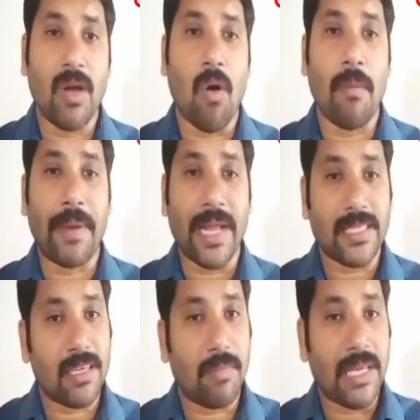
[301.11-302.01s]

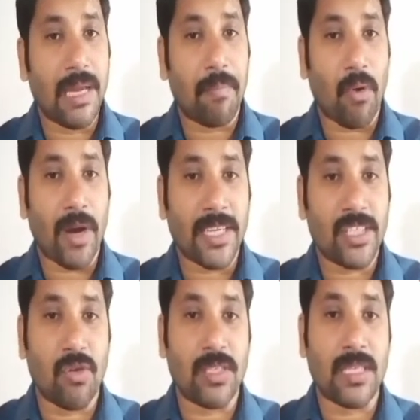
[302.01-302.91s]
operated by
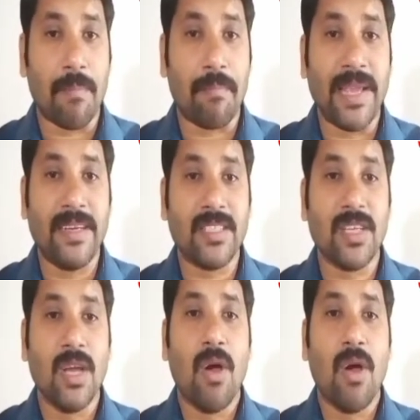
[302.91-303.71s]
products or suppliers